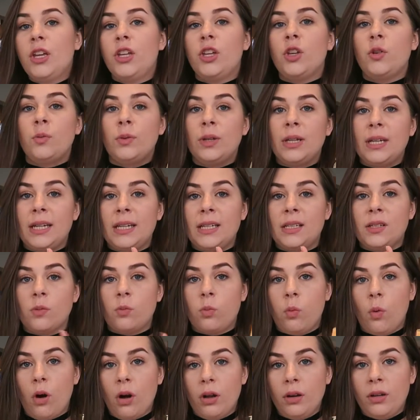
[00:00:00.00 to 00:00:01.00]
You'll need
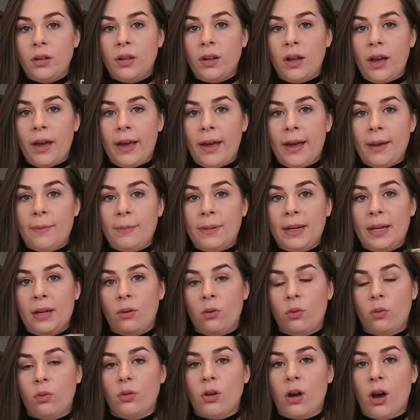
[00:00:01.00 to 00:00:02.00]
one
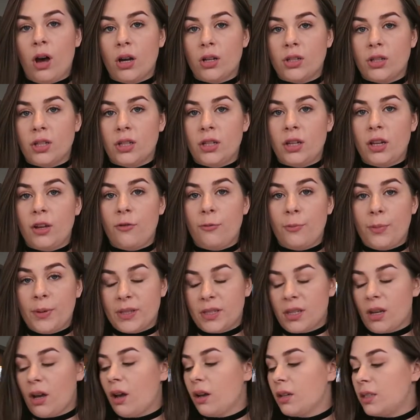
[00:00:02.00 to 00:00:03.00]
little carton of
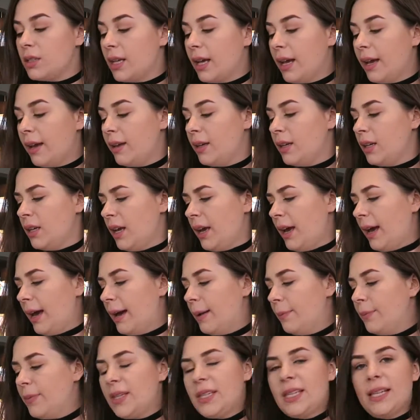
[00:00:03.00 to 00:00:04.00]
passata.
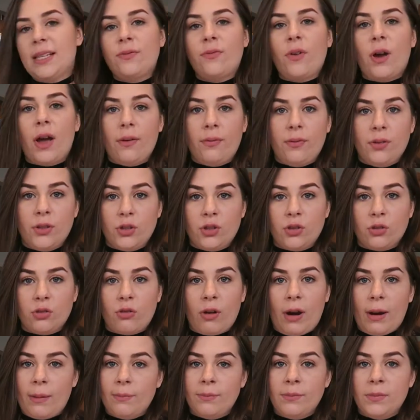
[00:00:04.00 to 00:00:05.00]
This is 500
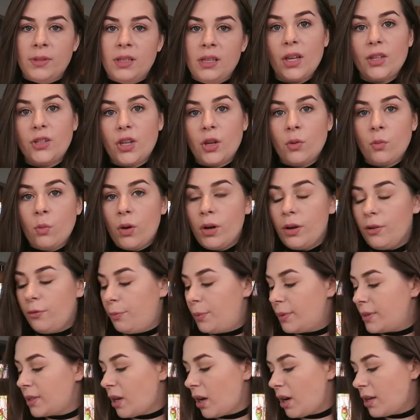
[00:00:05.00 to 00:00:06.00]
grams. So one
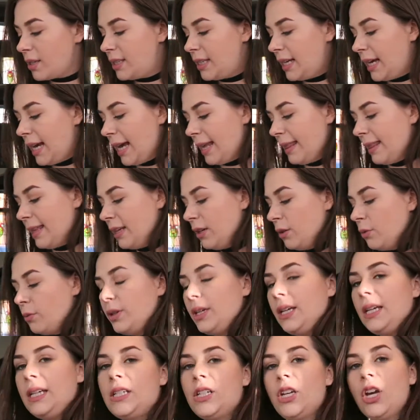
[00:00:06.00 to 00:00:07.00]
of passata, and then
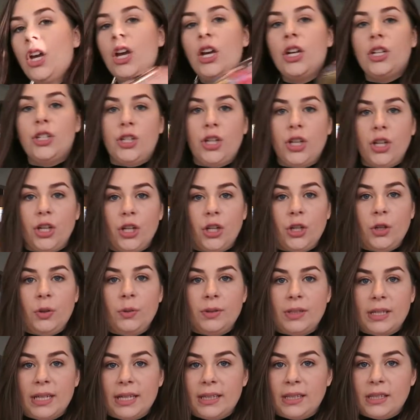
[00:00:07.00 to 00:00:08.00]
you'll need
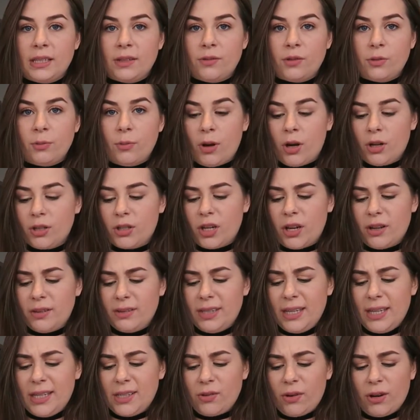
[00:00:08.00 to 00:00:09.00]
2 tins of
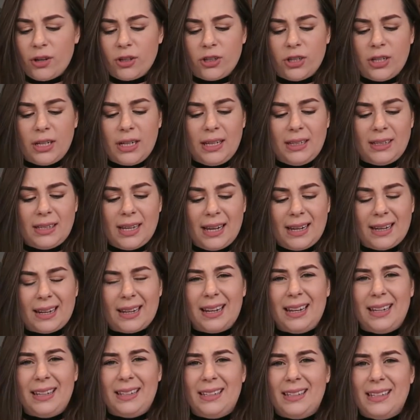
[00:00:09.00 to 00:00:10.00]
tomatoes. These are actually
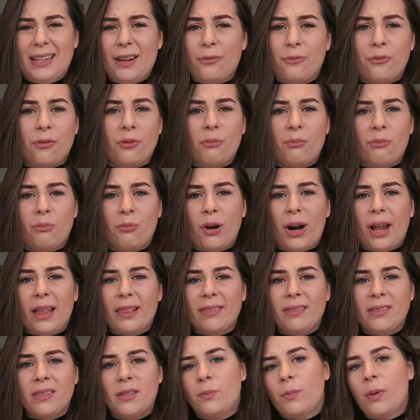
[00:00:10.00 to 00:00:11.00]
technically different
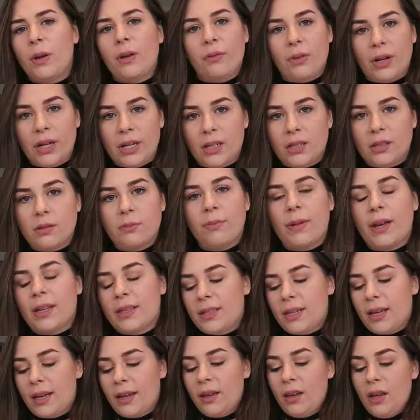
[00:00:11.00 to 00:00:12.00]
brands, but it really doesn't
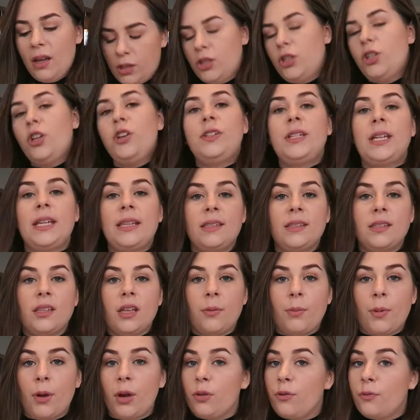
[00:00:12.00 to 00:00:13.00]
matter. 2 tins
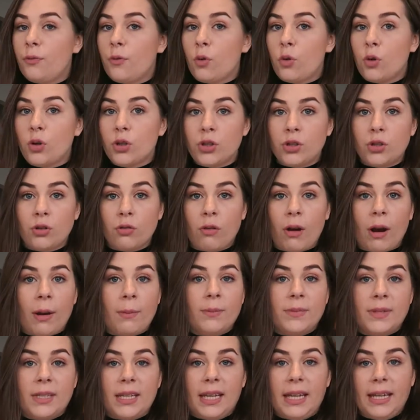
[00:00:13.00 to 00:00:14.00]
that are both 400
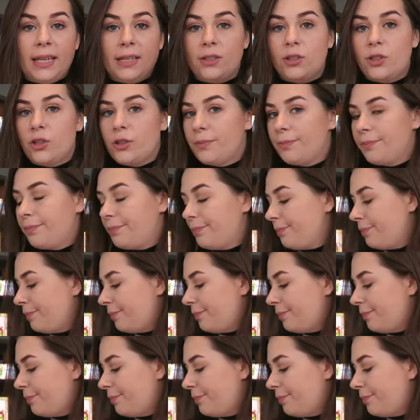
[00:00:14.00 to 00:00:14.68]
grams each.